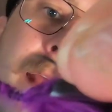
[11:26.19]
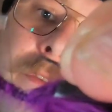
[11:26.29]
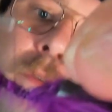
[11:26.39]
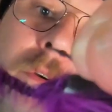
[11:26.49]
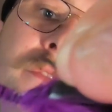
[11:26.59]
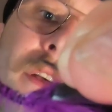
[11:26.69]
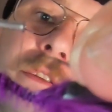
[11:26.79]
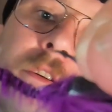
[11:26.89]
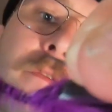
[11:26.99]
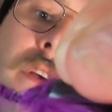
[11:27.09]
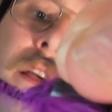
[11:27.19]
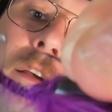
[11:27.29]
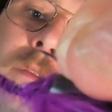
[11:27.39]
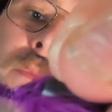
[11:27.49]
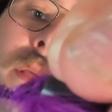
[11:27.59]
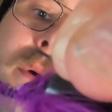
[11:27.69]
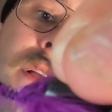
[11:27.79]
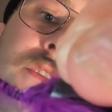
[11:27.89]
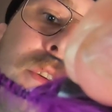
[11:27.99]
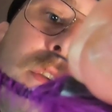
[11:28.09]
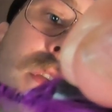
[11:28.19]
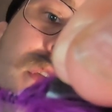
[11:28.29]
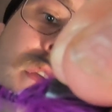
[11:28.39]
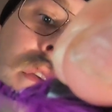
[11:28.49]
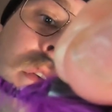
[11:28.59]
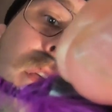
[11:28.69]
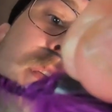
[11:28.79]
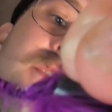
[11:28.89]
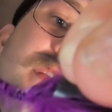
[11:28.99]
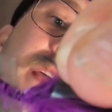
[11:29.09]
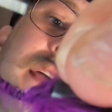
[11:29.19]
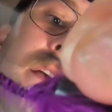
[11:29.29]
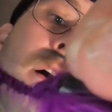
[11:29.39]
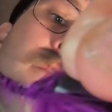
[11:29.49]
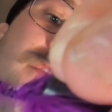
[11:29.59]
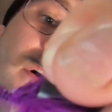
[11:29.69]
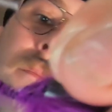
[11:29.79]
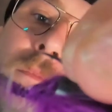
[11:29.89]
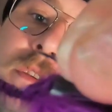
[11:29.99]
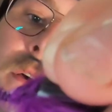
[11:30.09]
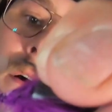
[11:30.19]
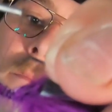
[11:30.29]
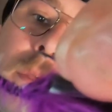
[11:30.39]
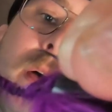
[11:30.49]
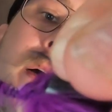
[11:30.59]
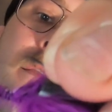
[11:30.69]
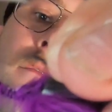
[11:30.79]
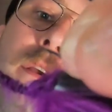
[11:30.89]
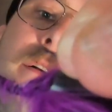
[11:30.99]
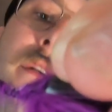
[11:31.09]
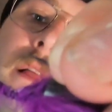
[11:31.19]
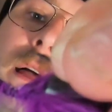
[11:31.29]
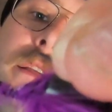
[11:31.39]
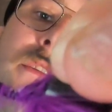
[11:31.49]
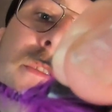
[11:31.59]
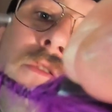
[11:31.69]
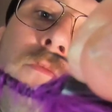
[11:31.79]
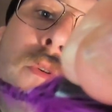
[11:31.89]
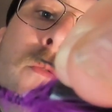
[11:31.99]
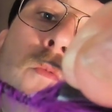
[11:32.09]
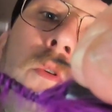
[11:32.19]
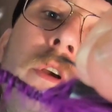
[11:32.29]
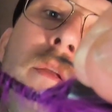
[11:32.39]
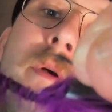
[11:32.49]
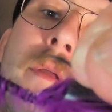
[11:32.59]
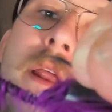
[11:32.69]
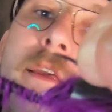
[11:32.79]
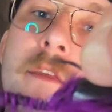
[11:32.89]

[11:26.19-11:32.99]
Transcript: everything we've done so far pretty much is going to get covered up, so I'm not really like super worried about any of